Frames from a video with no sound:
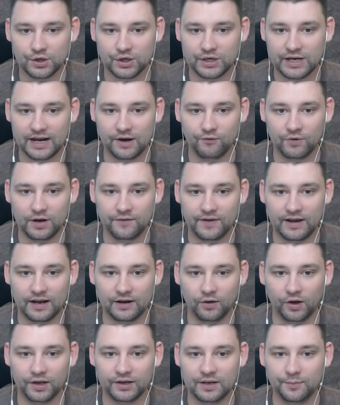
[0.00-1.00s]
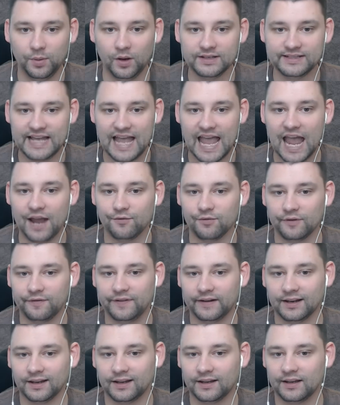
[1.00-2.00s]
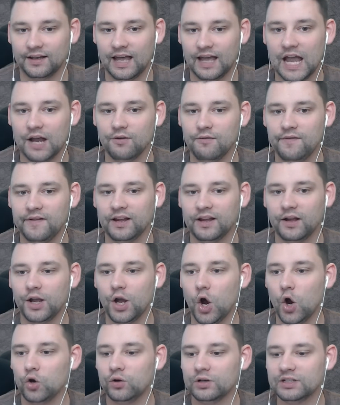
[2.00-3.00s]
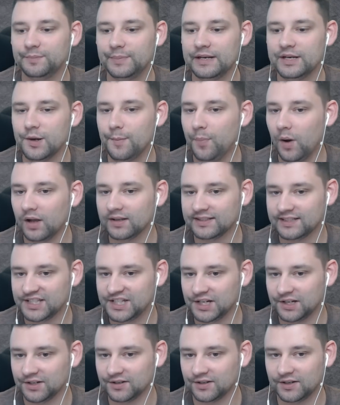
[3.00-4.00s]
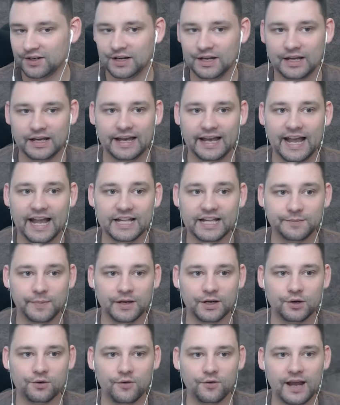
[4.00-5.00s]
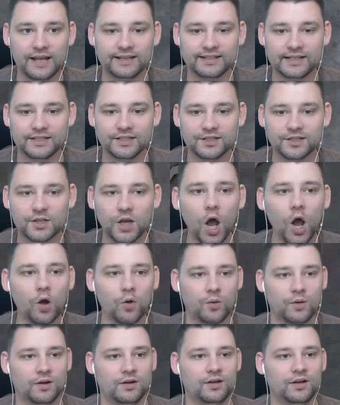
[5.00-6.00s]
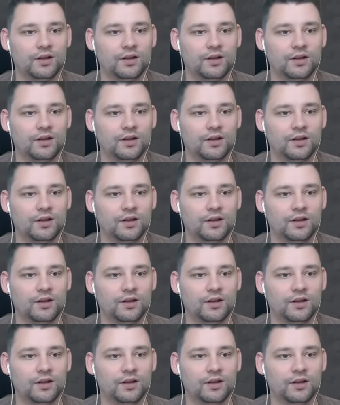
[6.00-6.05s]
Get rid of it. Right, deposit everything. Everything I own has been deposited. It's been crazy. So,